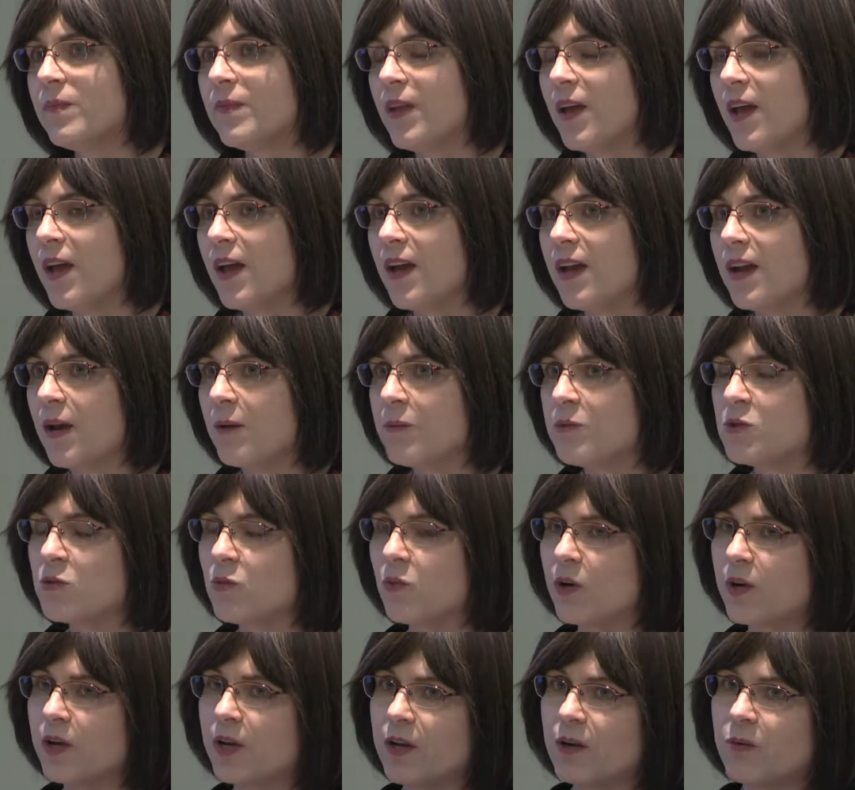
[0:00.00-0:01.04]
And I was
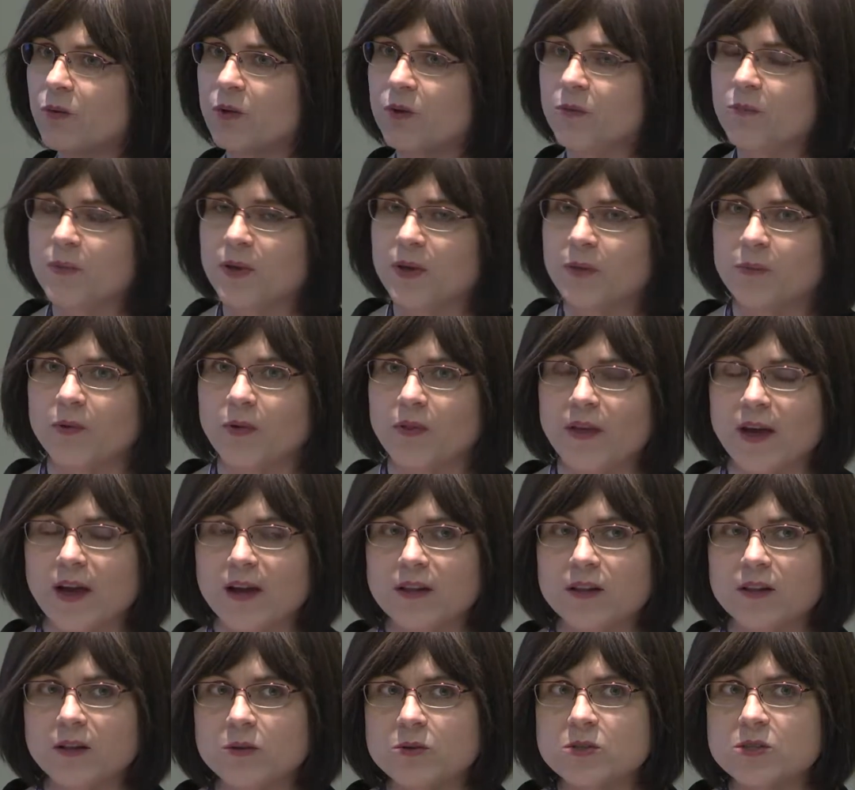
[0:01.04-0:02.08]
working with people that
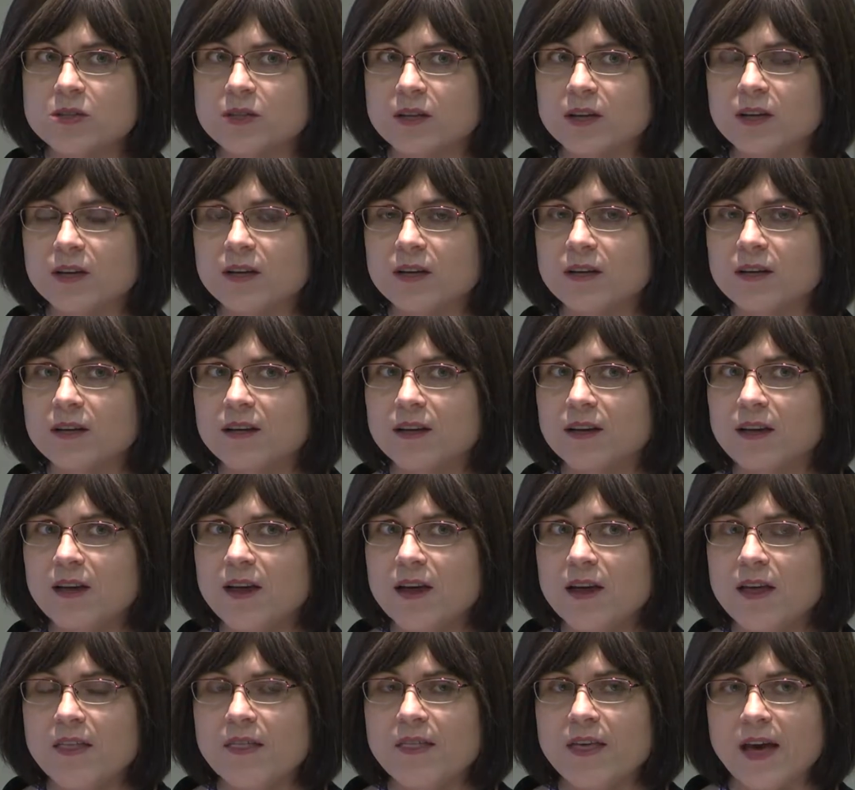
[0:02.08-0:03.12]
closely,
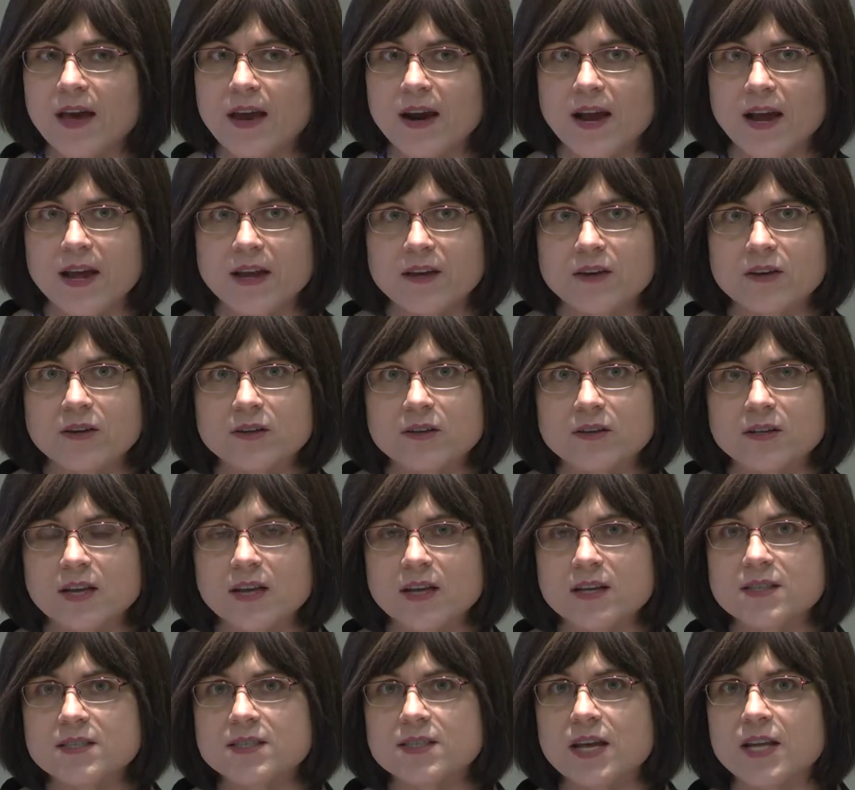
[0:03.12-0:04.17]
that I could get
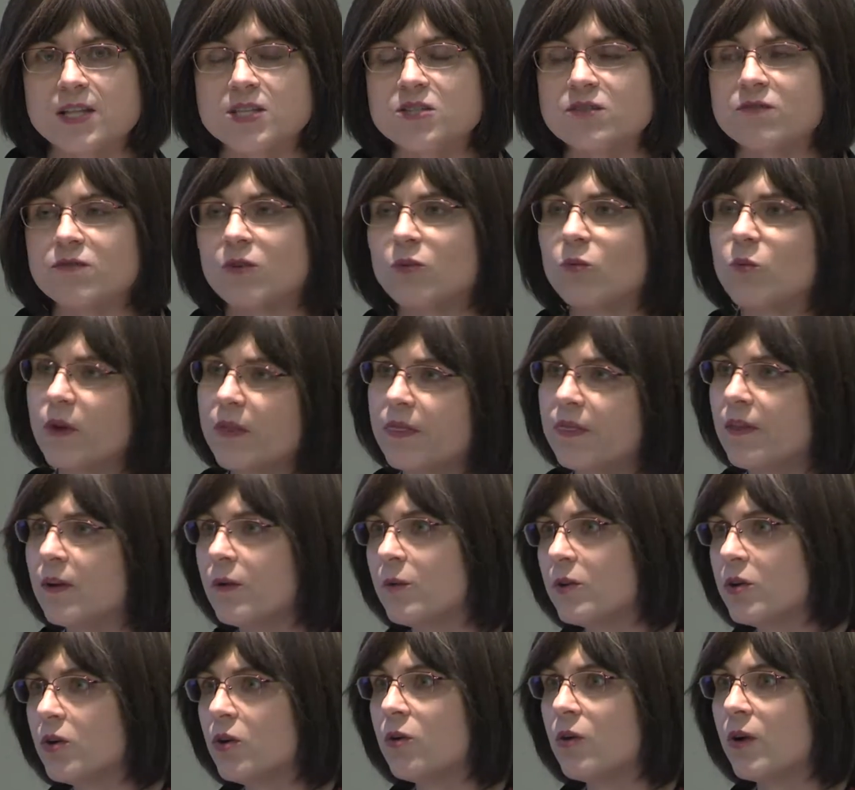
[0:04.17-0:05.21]
a sense for what they
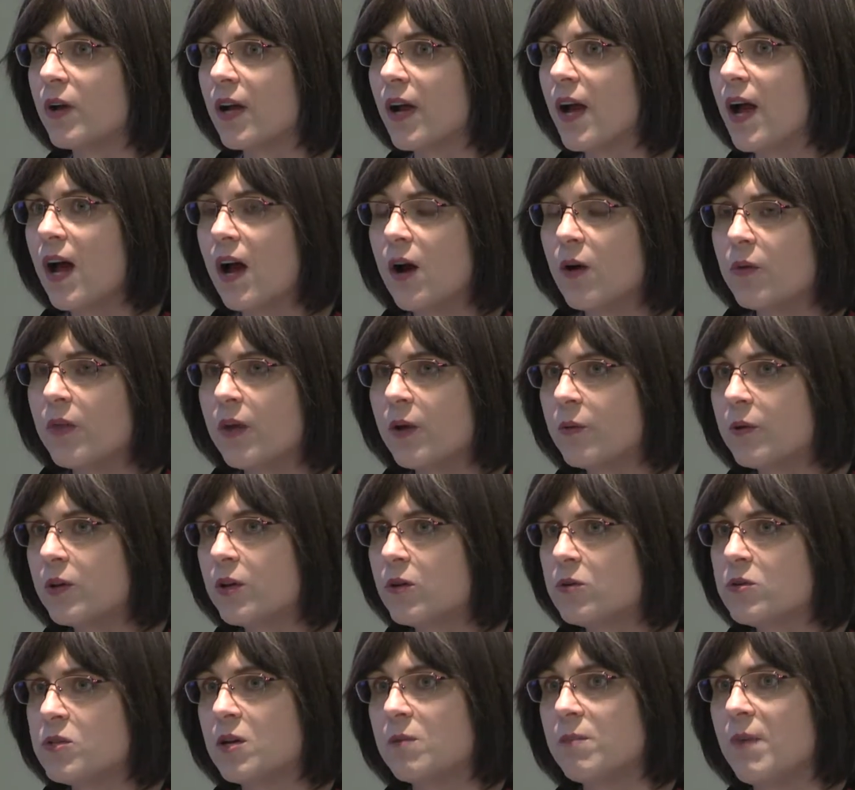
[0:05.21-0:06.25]
were doing, how they were
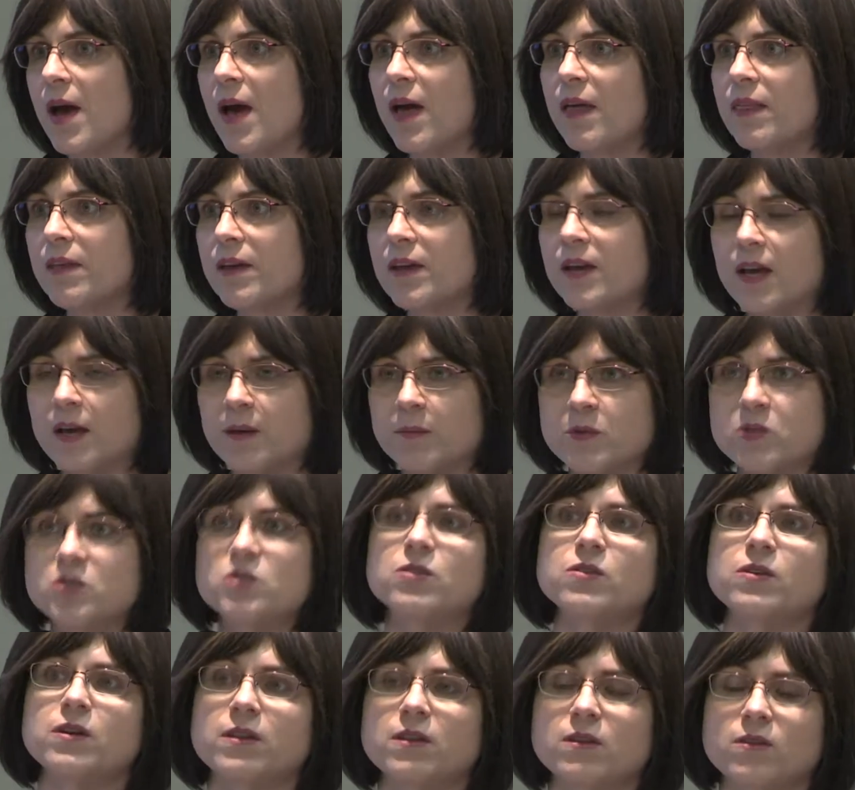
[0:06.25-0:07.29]
using math and
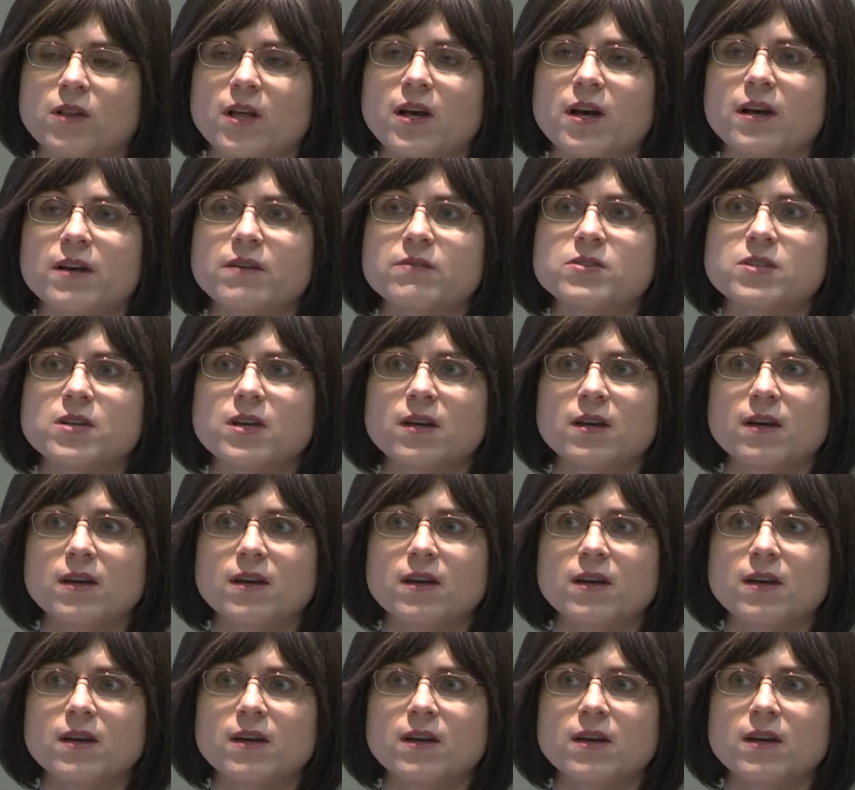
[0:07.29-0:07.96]
chemistry in their lives.